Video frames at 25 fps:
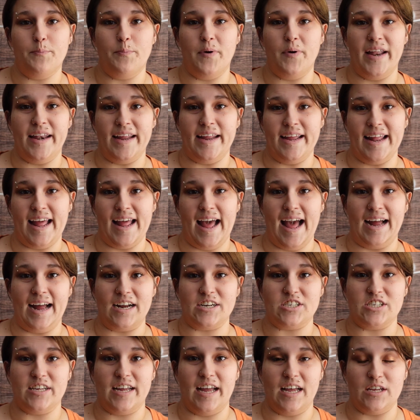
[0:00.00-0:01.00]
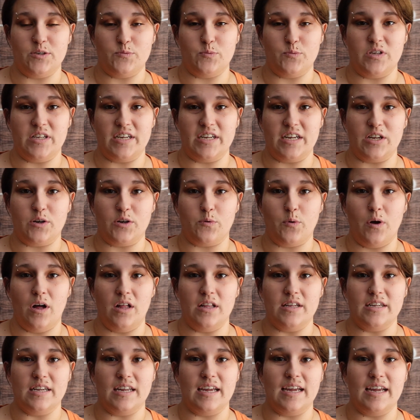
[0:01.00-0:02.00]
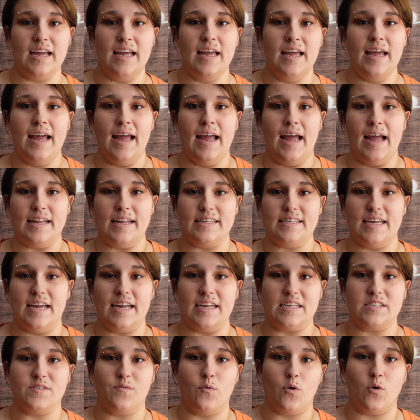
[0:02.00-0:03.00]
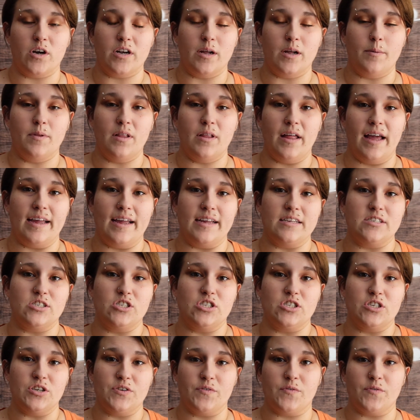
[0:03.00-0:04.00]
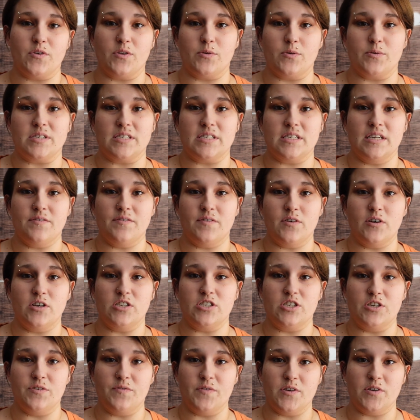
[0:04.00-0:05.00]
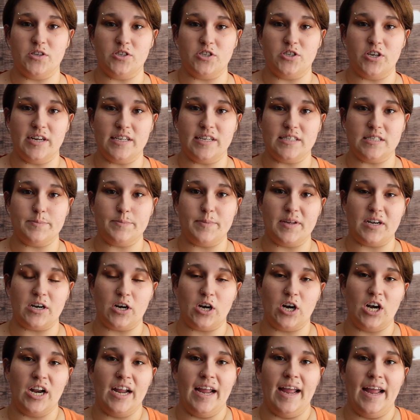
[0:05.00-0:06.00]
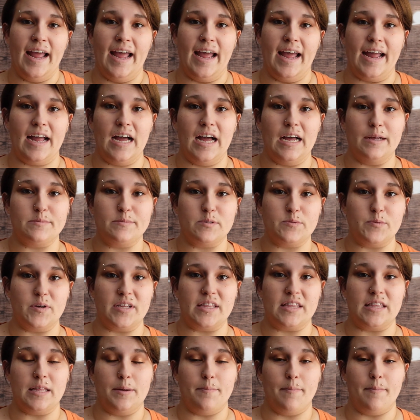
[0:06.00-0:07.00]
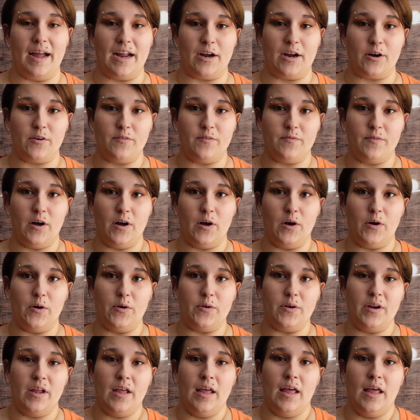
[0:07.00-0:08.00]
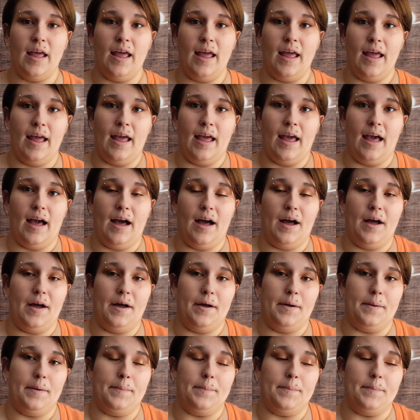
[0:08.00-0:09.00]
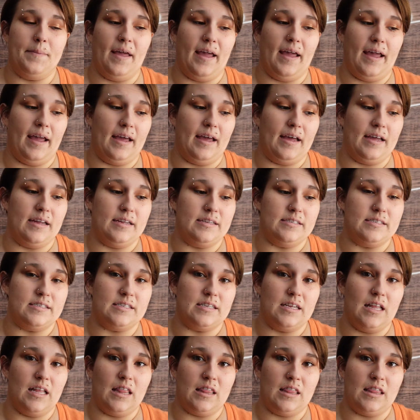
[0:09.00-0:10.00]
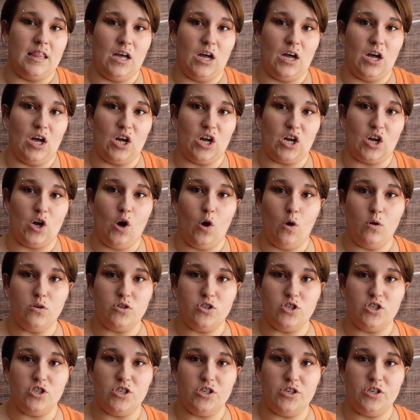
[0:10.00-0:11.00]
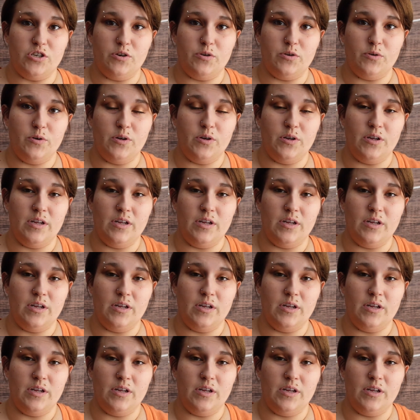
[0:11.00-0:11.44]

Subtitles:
but it actually has really good quality. It takes 4 AA's, 2 for the receiver and 2 for the transmitter. It comes with the microphone and the cold shoe,